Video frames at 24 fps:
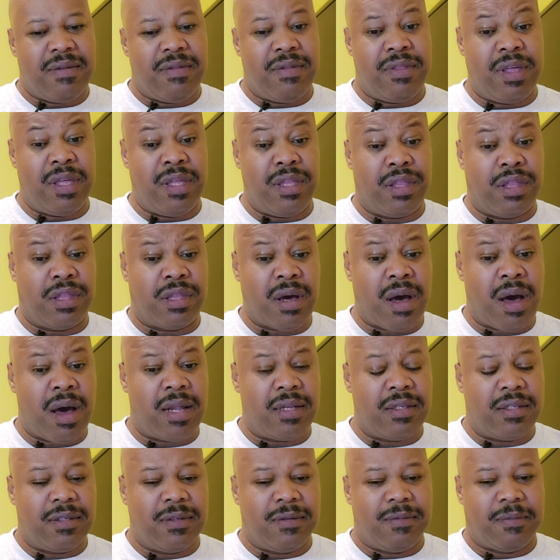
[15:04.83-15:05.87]
they
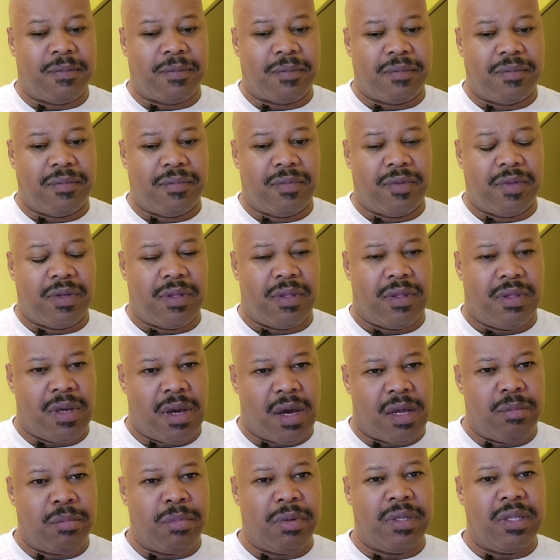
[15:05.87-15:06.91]
thought, the
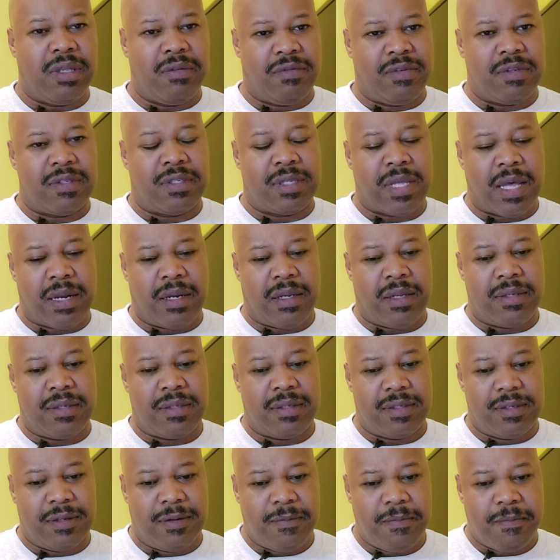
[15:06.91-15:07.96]
unbelievers that
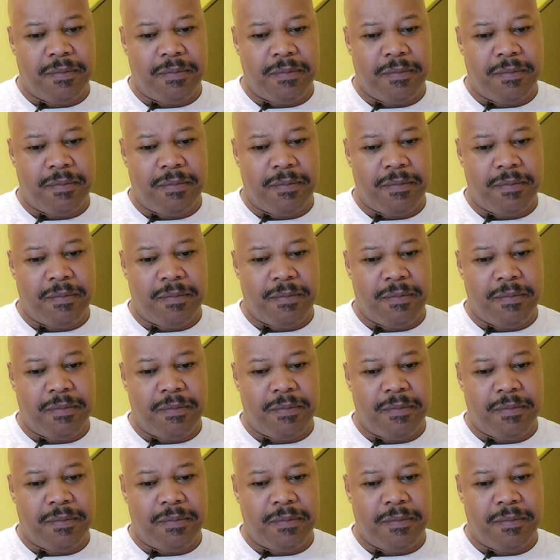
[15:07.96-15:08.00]
is,